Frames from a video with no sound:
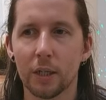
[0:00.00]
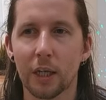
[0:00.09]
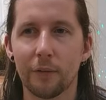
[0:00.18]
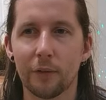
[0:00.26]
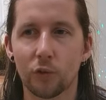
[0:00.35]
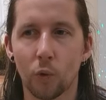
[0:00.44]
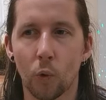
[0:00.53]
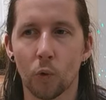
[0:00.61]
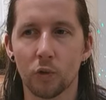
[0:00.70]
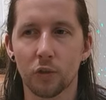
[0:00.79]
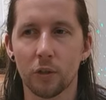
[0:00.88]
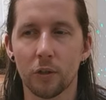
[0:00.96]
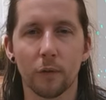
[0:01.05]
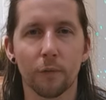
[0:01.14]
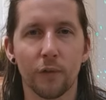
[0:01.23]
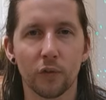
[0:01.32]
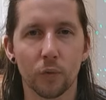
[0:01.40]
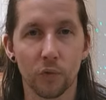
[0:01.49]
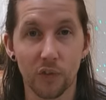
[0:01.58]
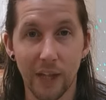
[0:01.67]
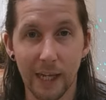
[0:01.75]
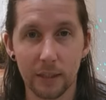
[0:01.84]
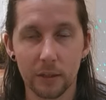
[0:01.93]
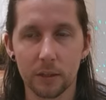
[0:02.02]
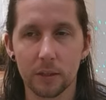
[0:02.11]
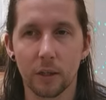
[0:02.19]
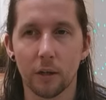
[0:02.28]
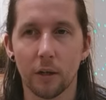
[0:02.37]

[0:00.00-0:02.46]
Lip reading: giving talks on non-physical states,